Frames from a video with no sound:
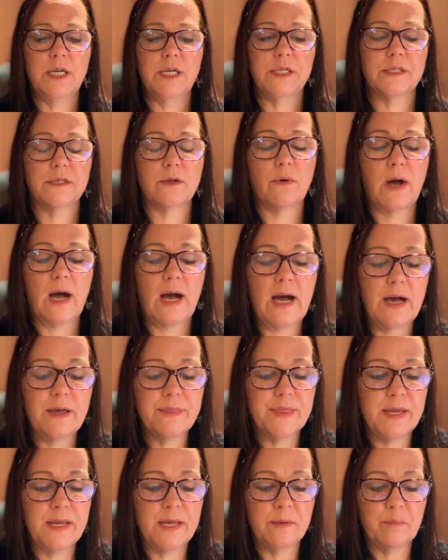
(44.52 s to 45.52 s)
So I
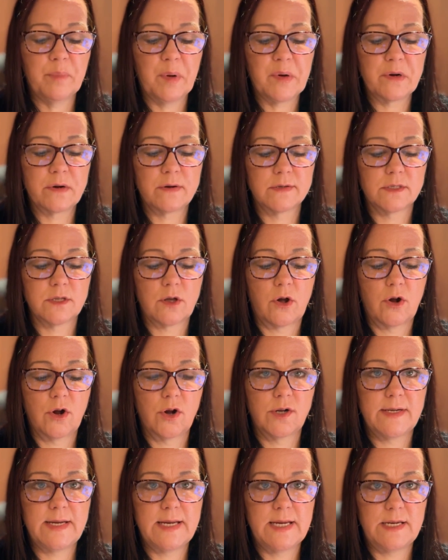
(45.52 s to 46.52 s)
think barns
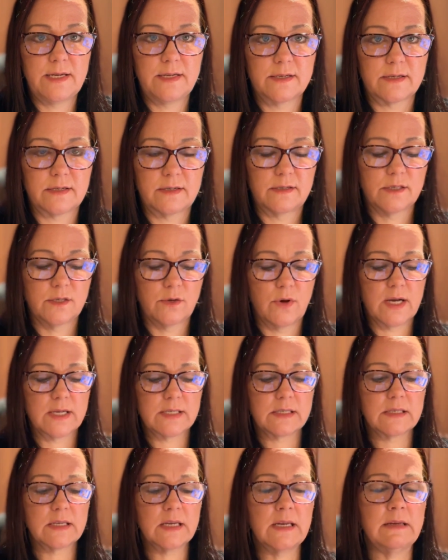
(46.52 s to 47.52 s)
are neat. So I
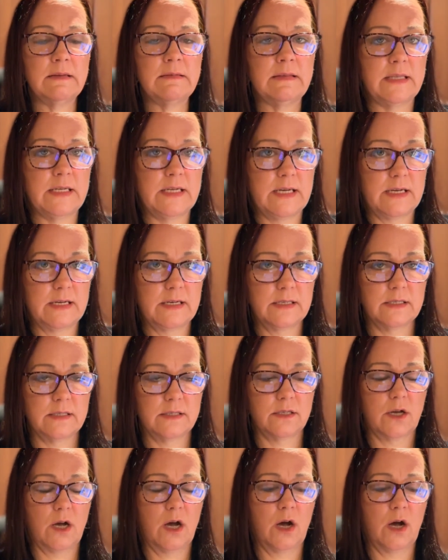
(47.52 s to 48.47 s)
seen this